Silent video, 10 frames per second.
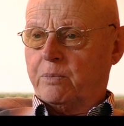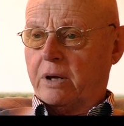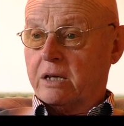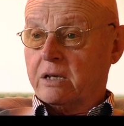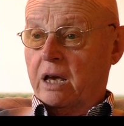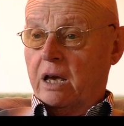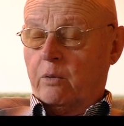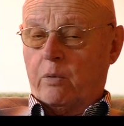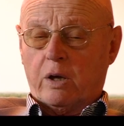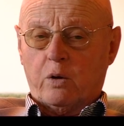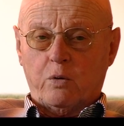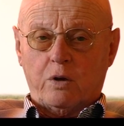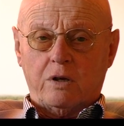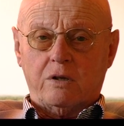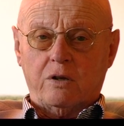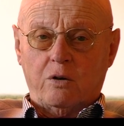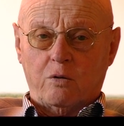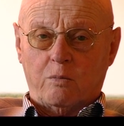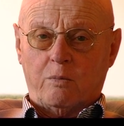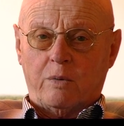place where you would
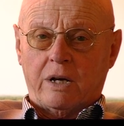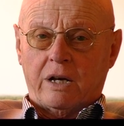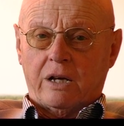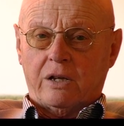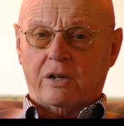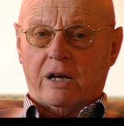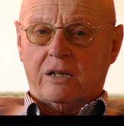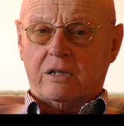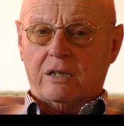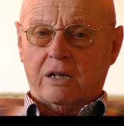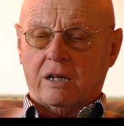assume that